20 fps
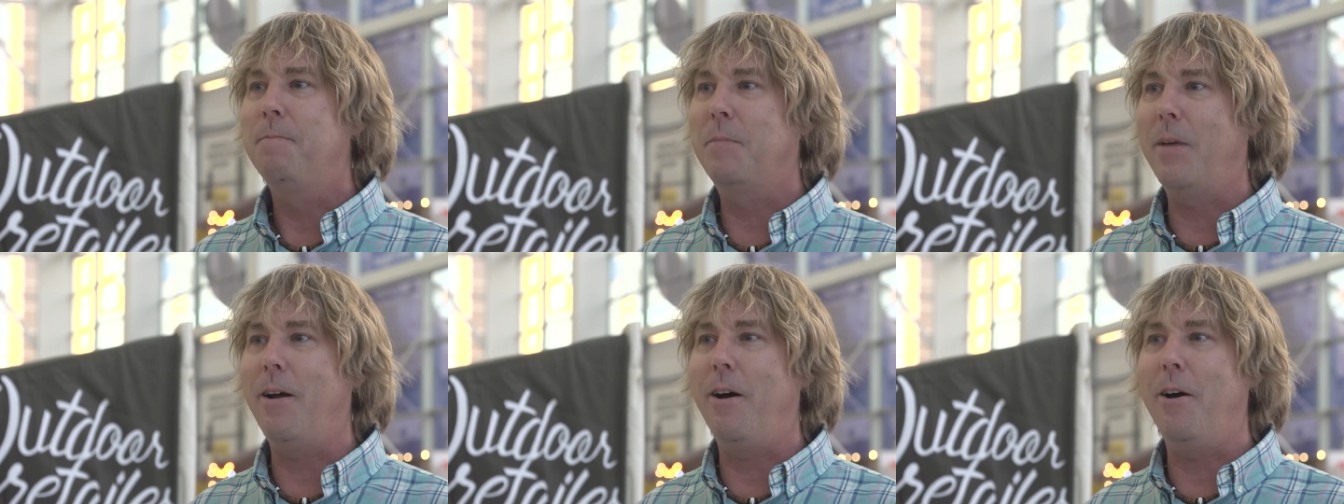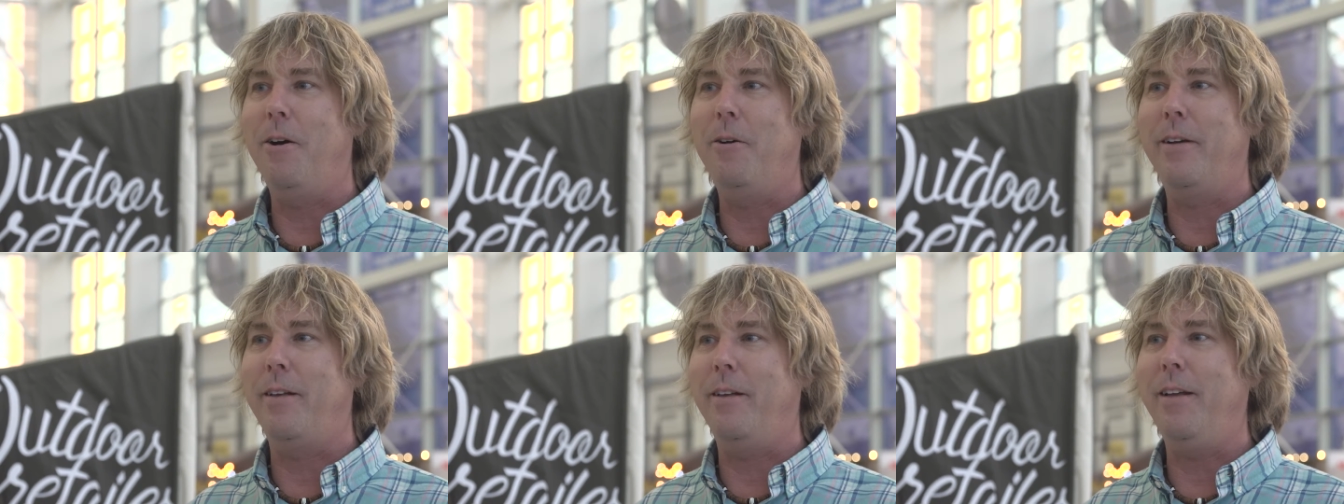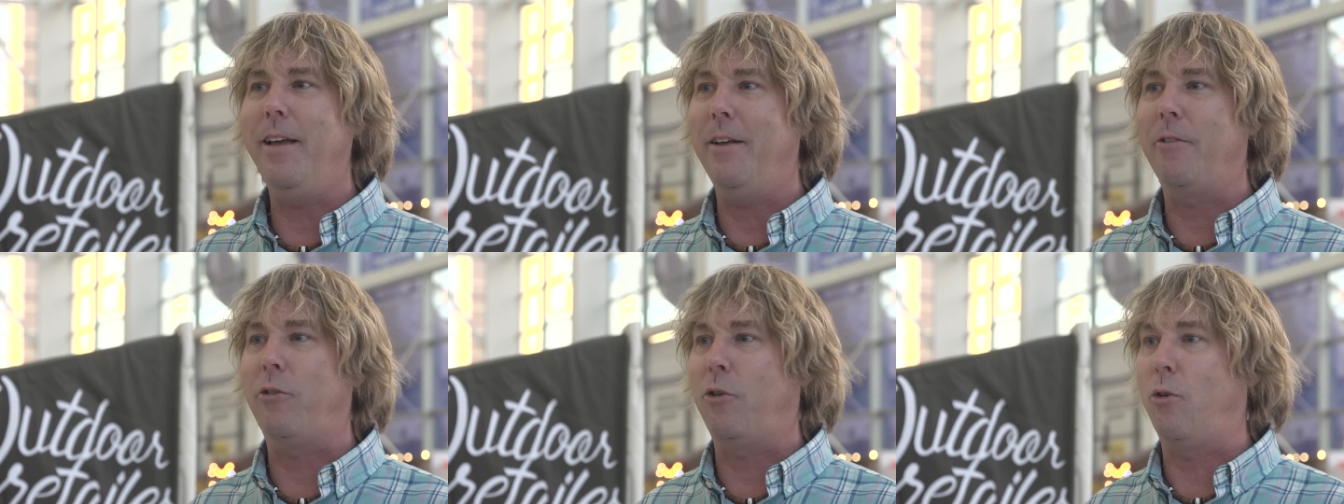you know,
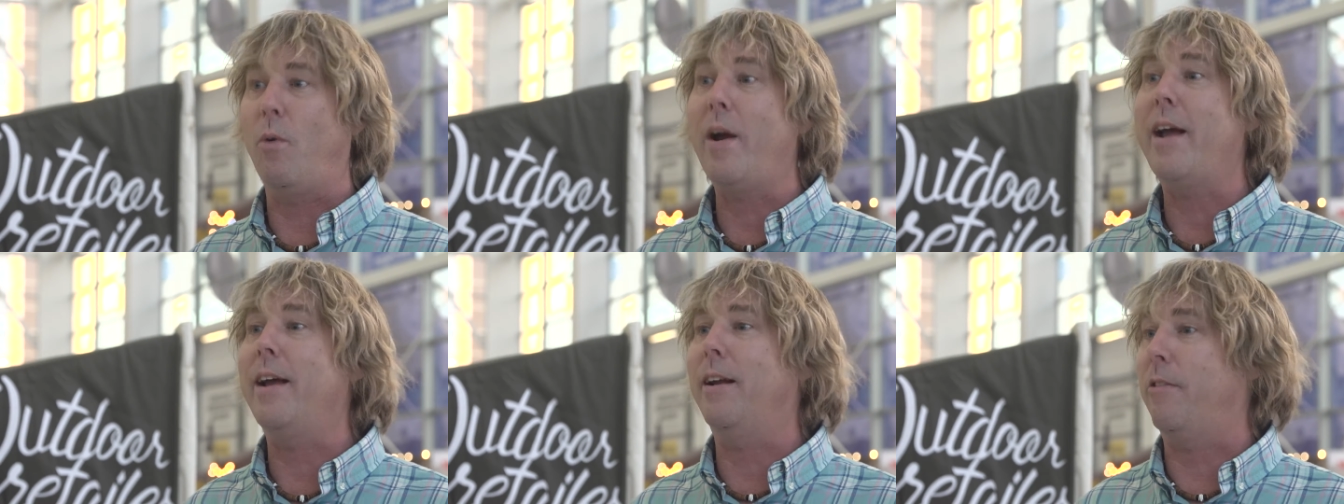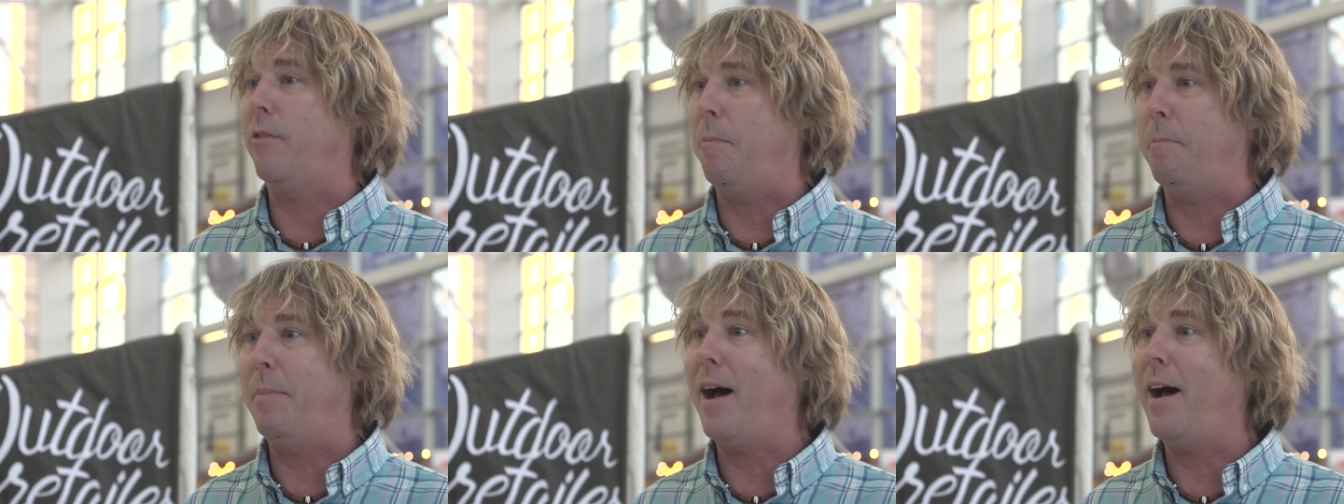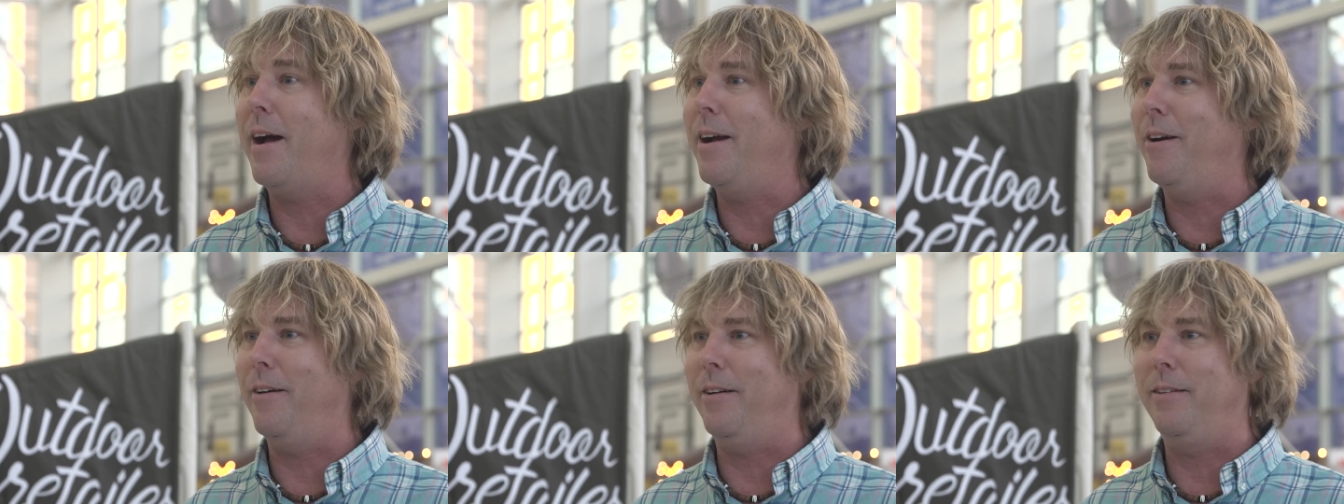is great as a
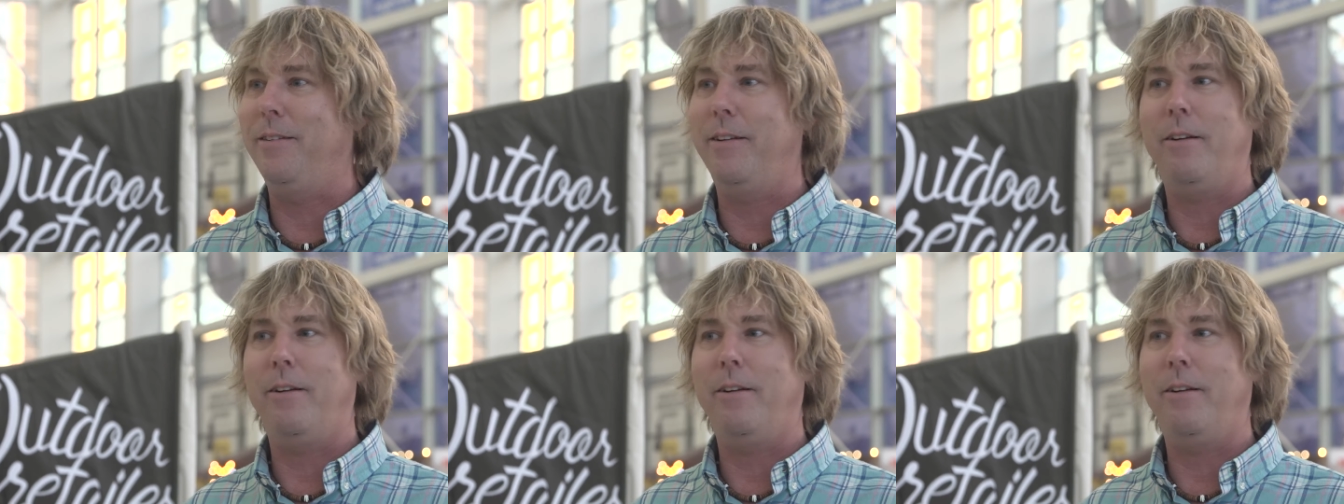buyer.